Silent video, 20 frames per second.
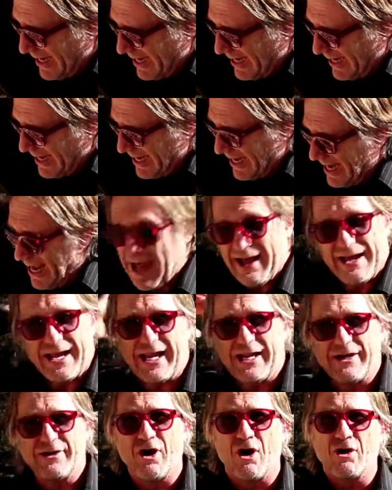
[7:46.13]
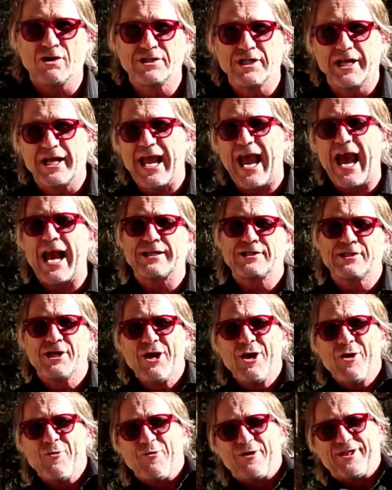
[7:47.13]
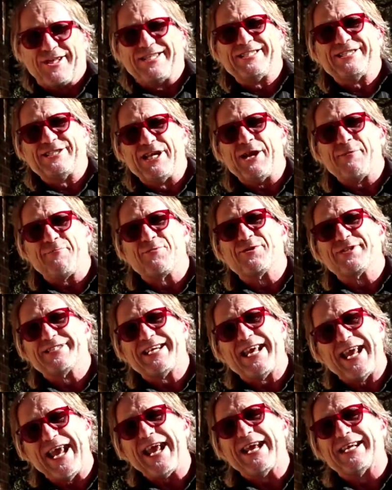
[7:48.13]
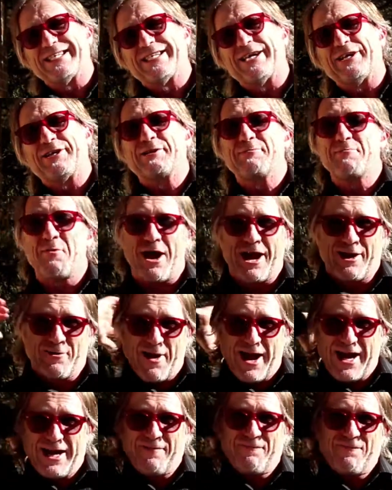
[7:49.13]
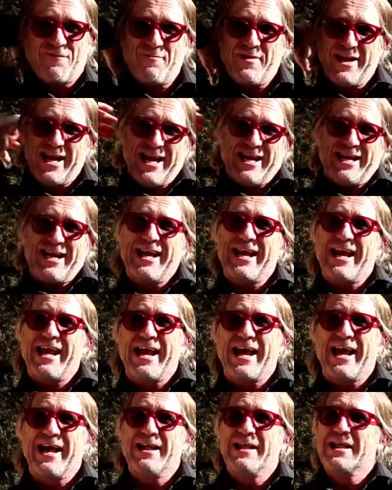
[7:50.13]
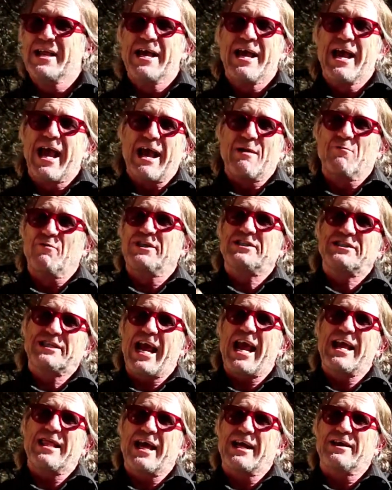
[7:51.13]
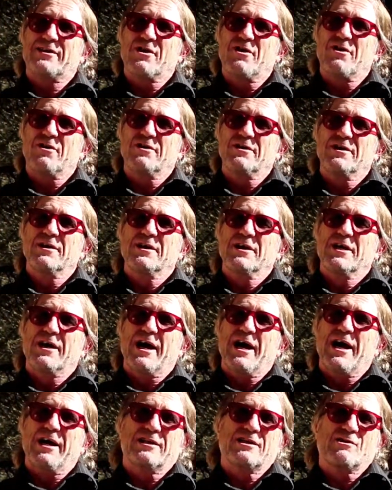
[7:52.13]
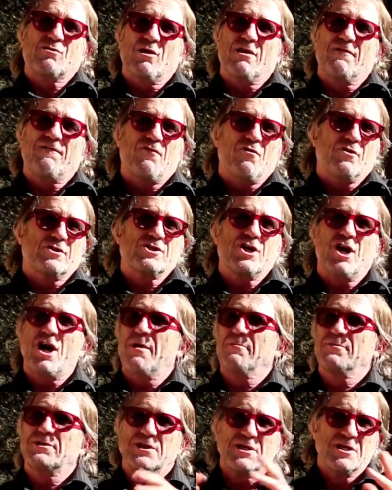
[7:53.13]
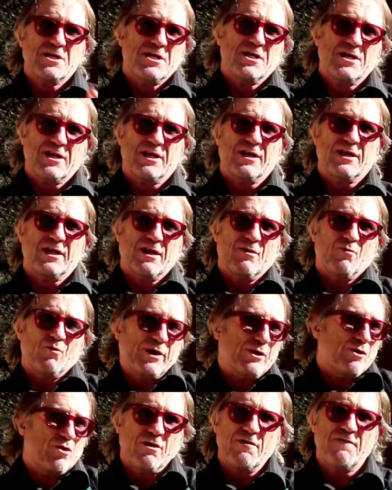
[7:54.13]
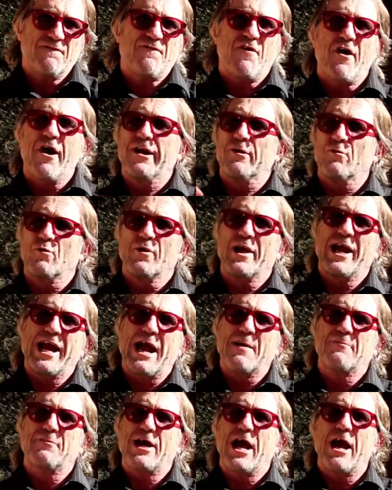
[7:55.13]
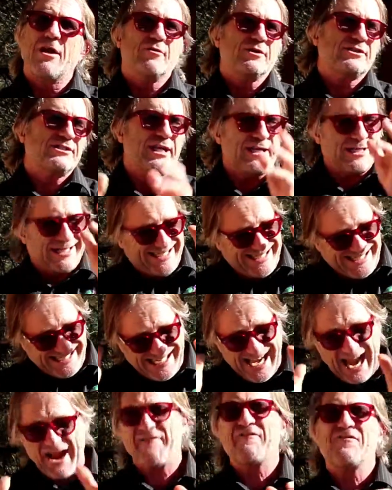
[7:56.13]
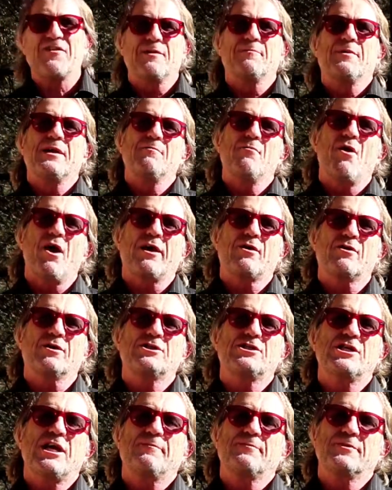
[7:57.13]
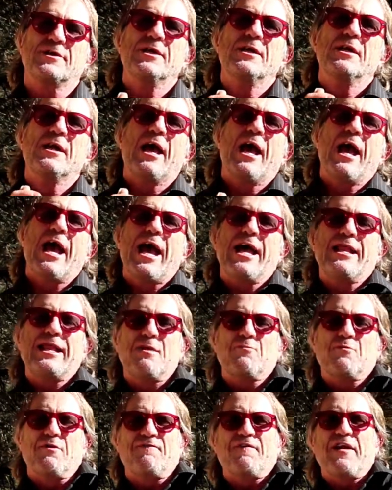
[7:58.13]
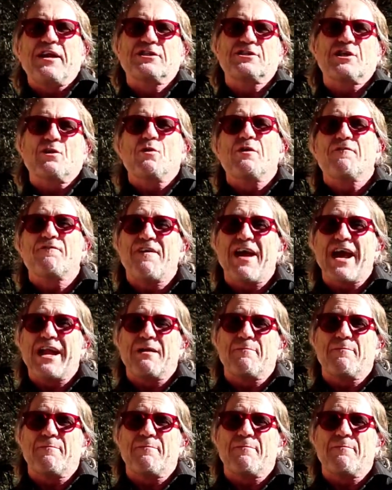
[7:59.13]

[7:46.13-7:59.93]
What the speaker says: here in dogs and cats. Well, this chip was here, so it had migrated from here to here, and we scanned that dog 3 or 4 times. We couldn't find it. We rang up the owner and said, definitely been microchipped, and then when eventually we found